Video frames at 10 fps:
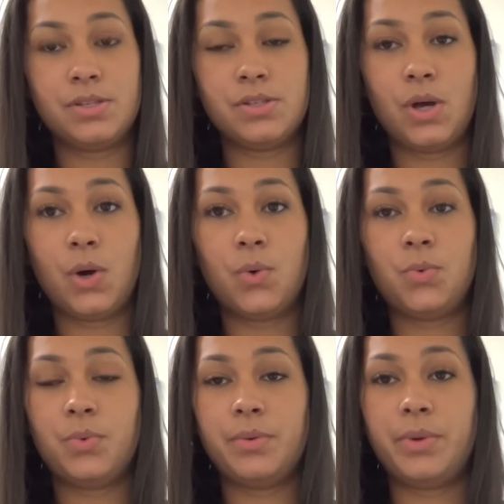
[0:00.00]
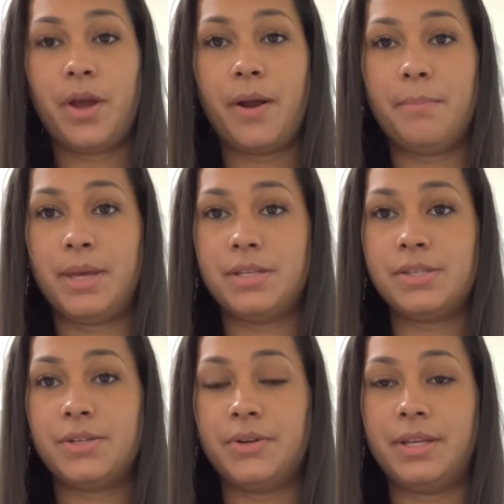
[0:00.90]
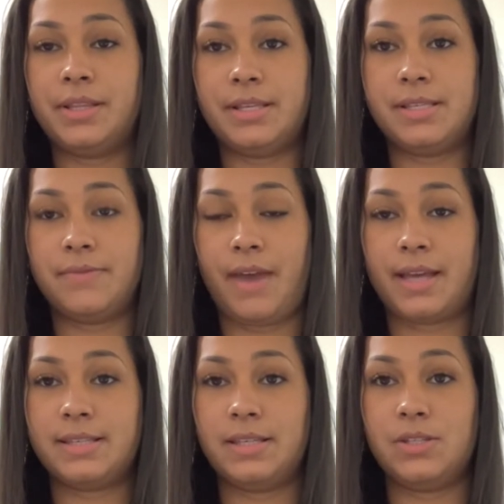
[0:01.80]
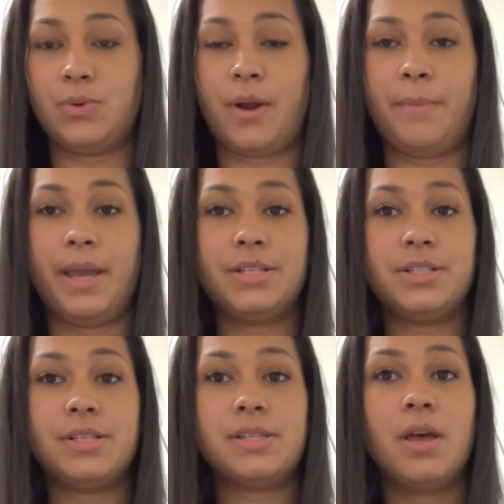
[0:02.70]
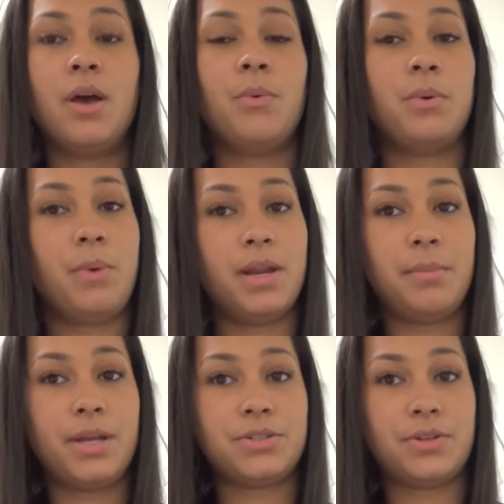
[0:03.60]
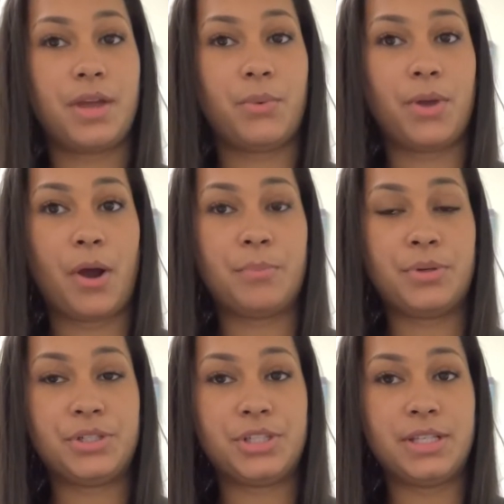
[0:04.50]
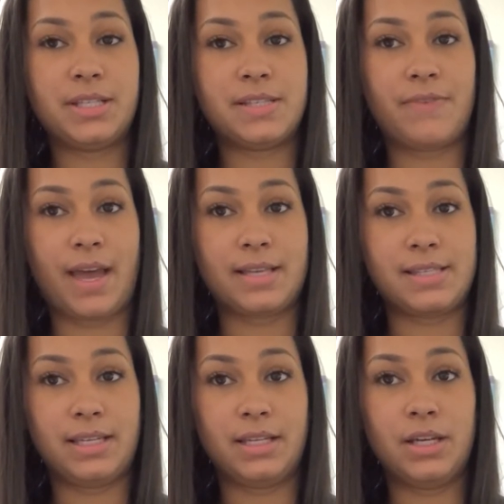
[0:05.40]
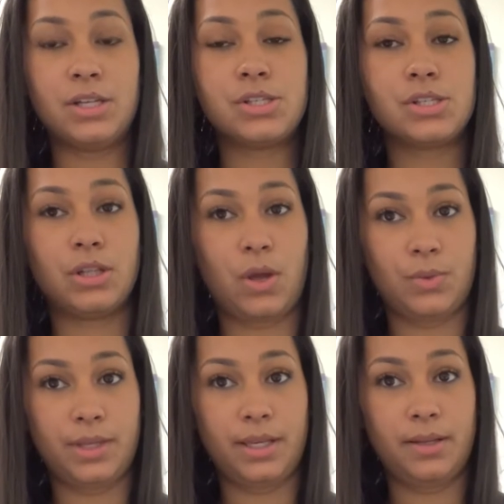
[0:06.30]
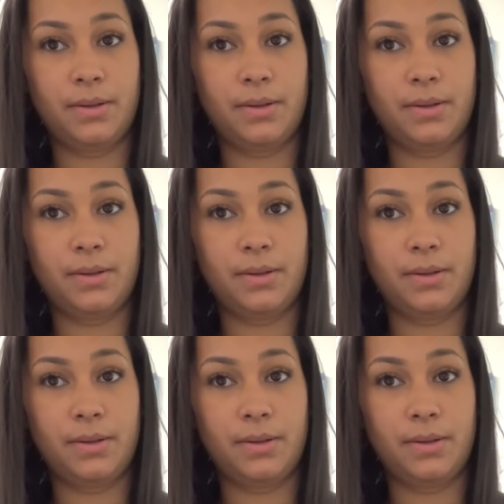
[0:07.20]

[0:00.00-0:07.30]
So when we are administering this vaccine to our patients, we want to make sure that we are pushing this vaccine slowly.